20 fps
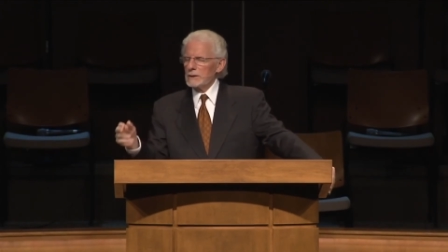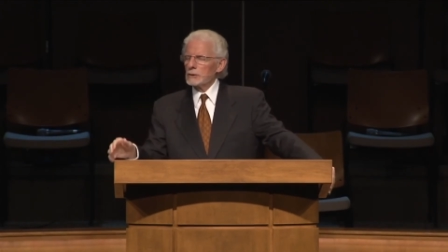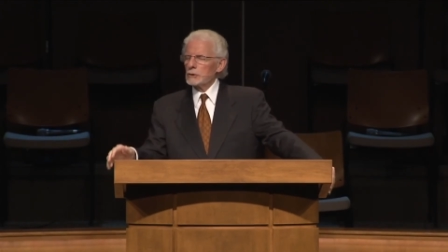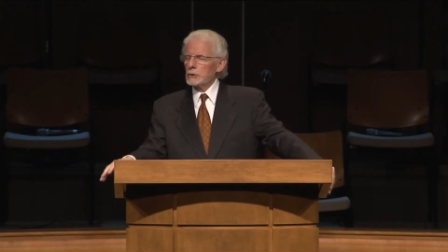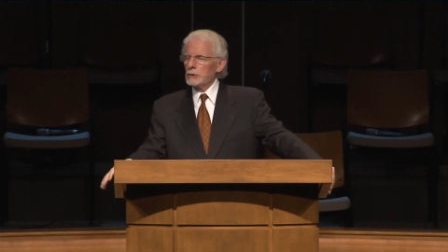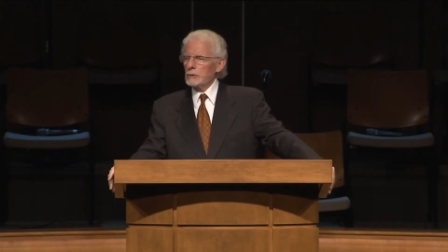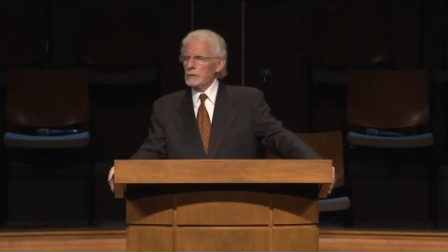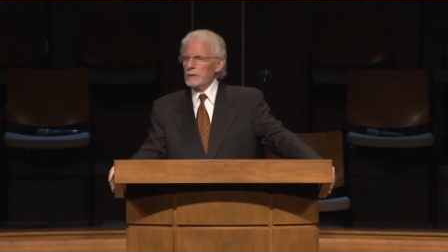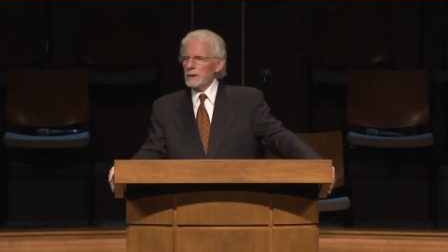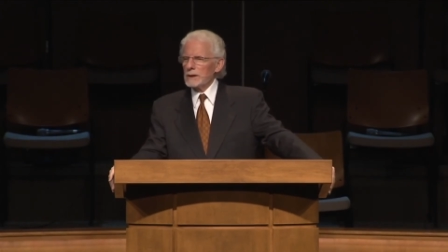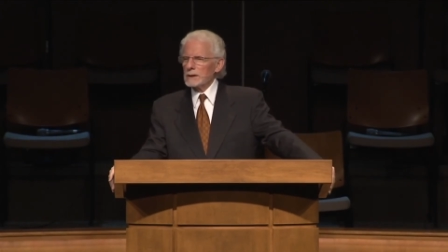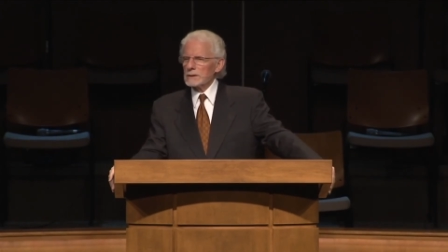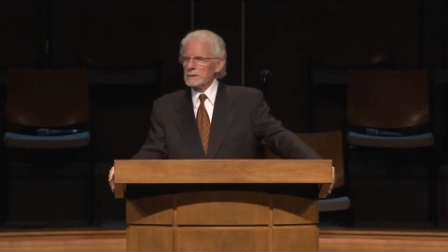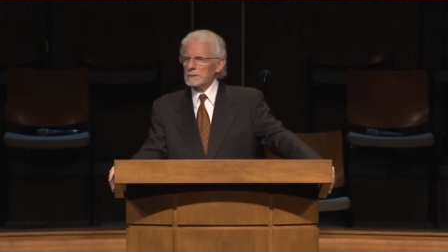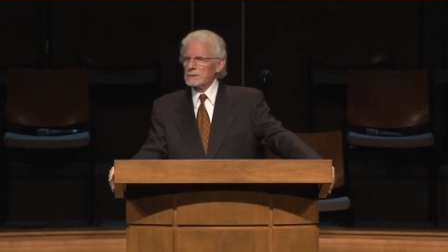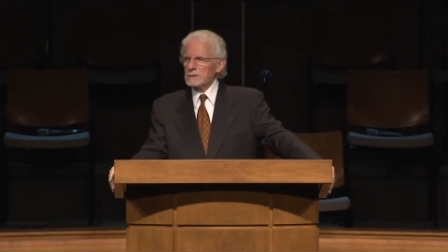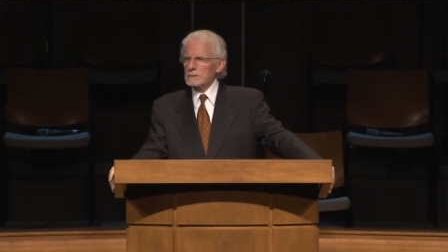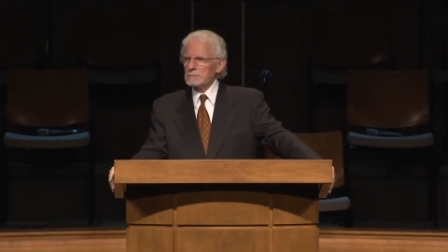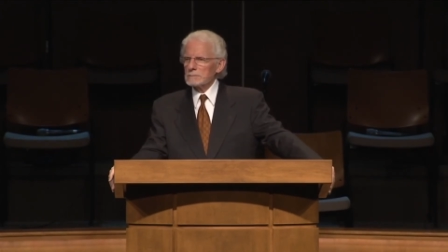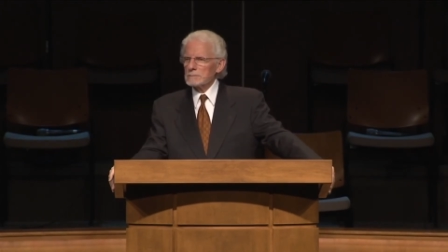two
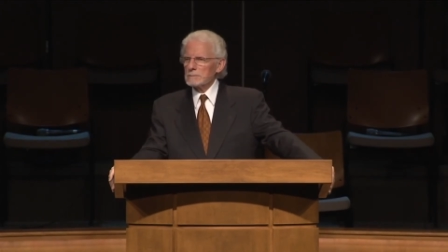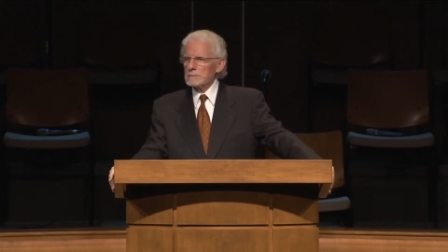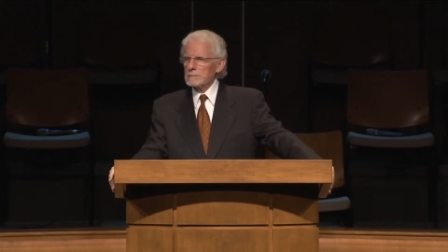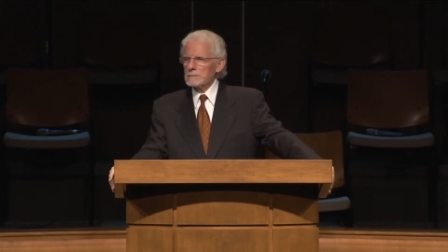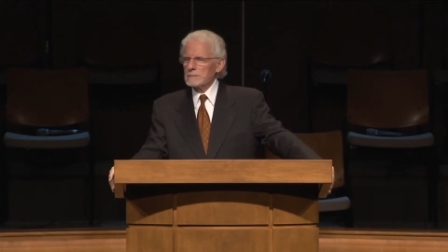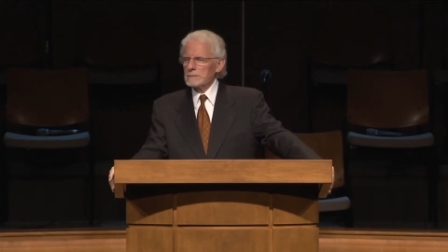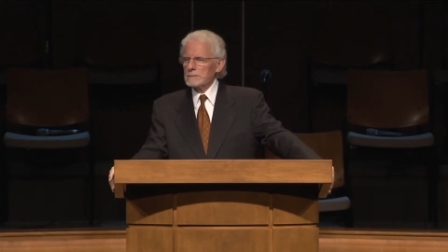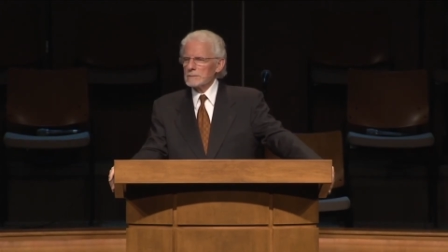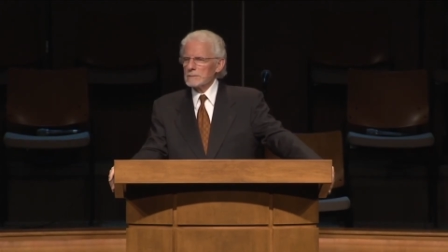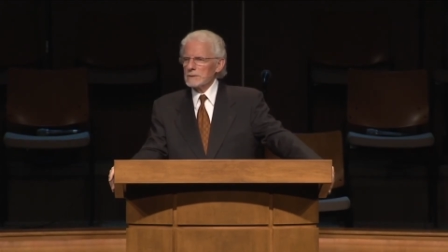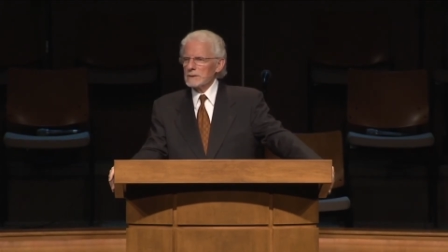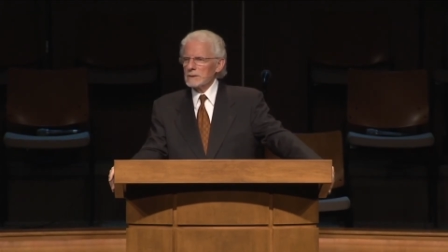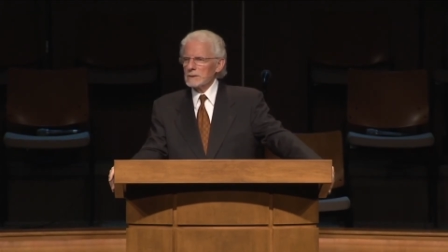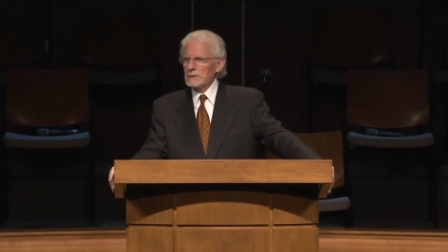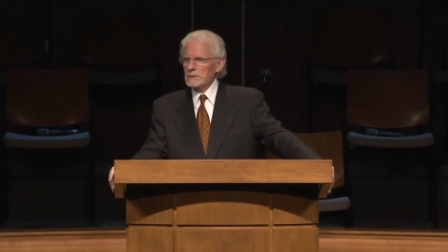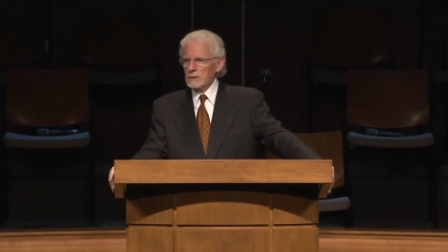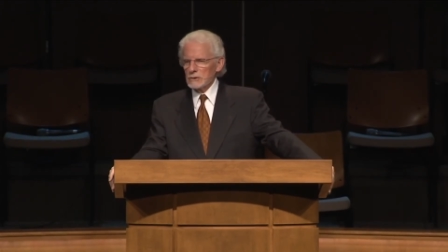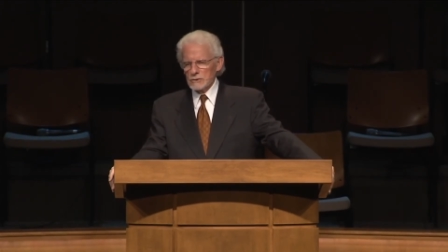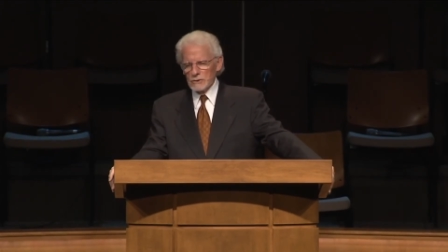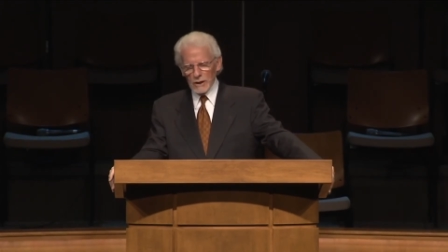things
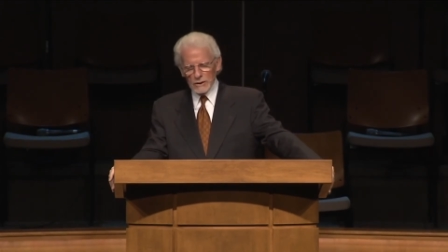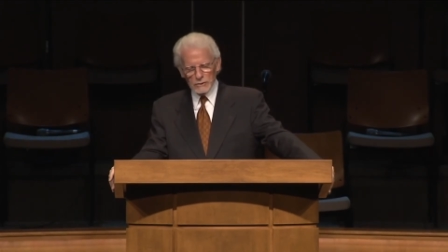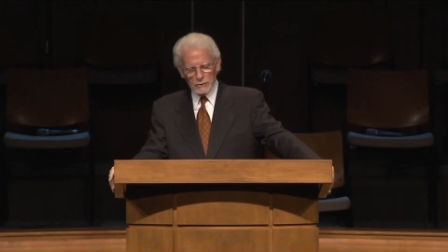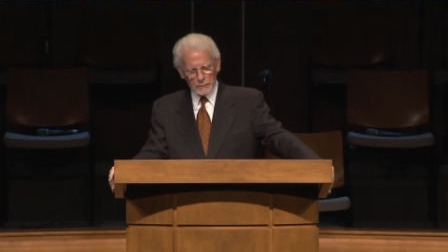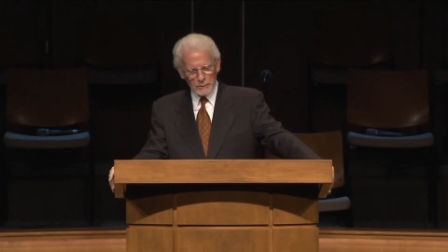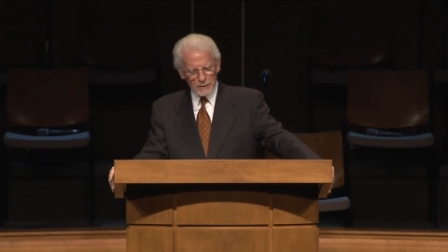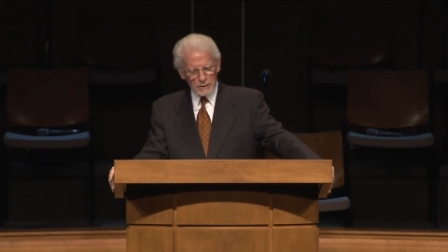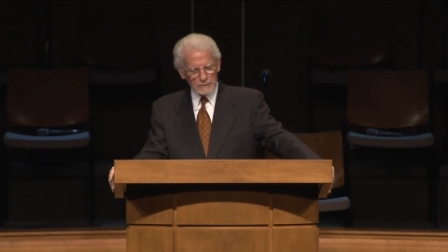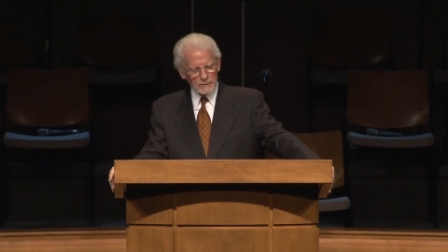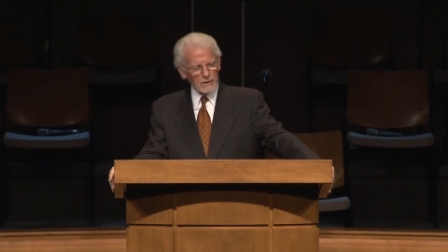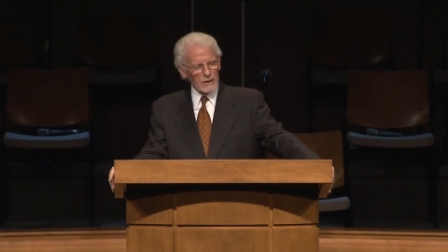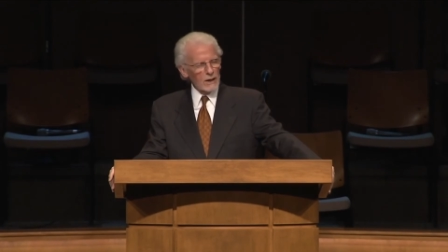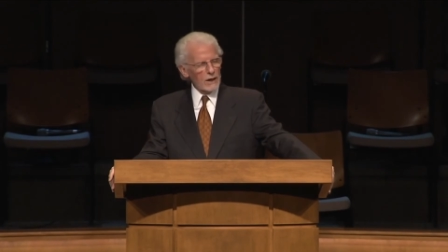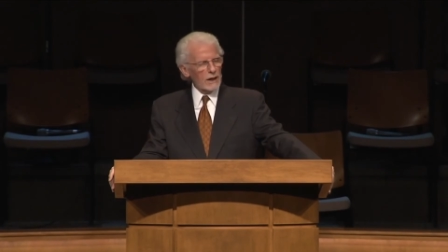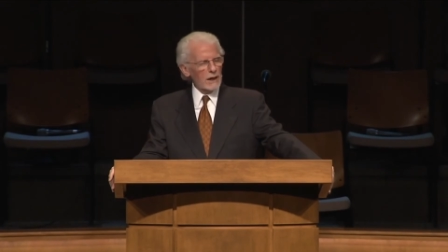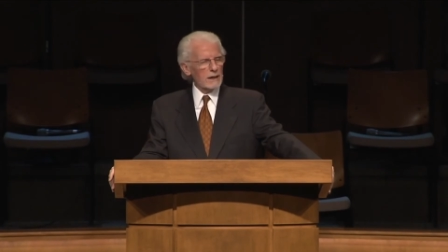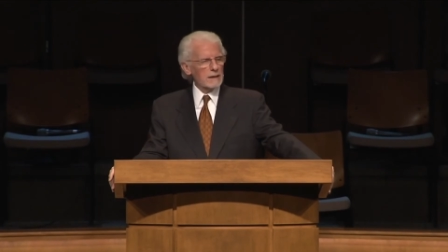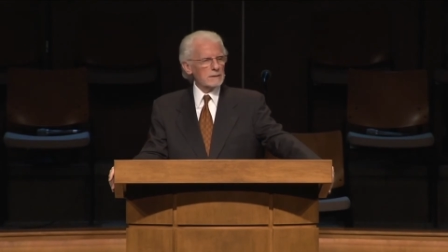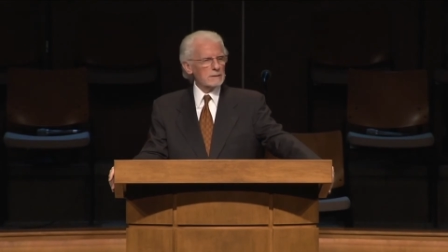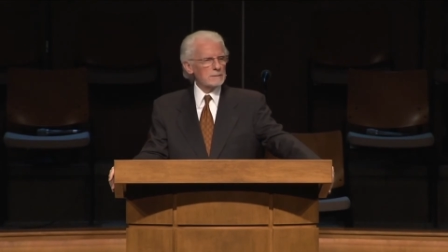the judgment of
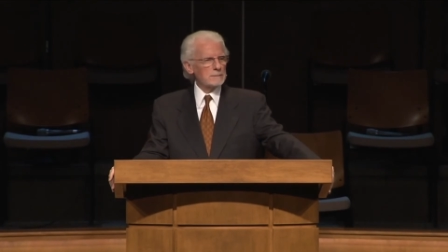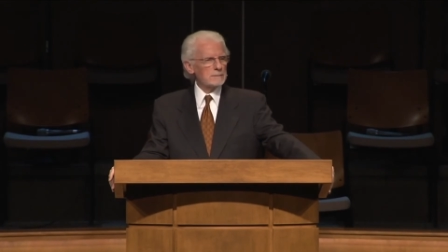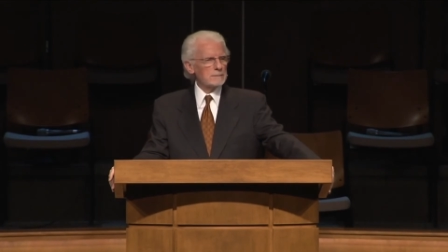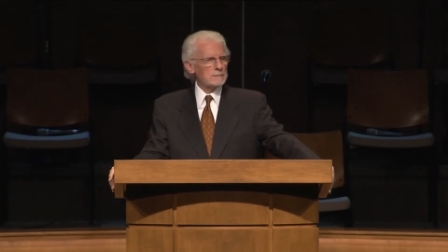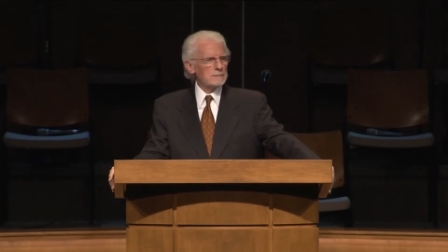God